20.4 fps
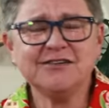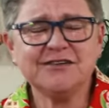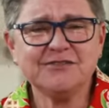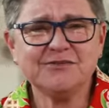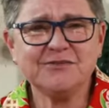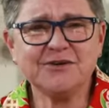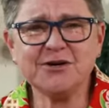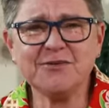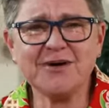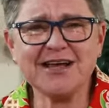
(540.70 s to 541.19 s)

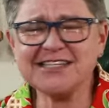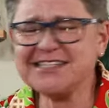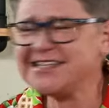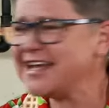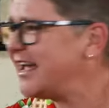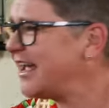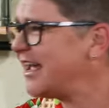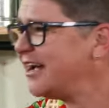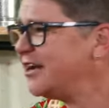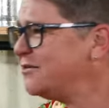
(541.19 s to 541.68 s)
What do I
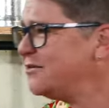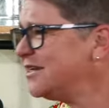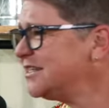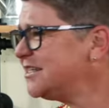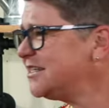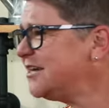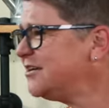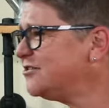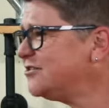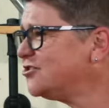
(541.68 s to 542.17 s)
say? How do I
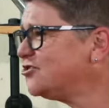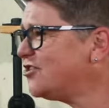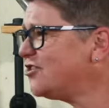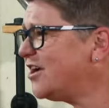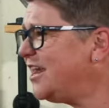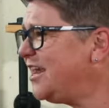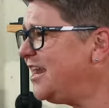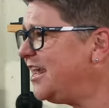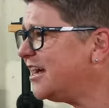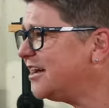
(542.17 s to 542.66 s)
say in
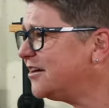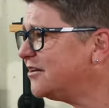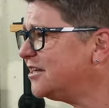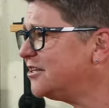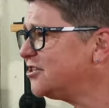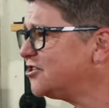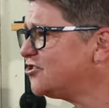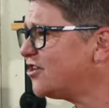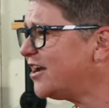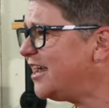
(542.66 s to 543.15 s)
Australia?
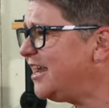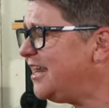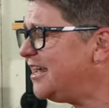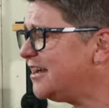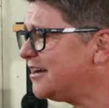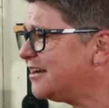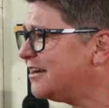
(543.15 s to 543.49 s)
Australian.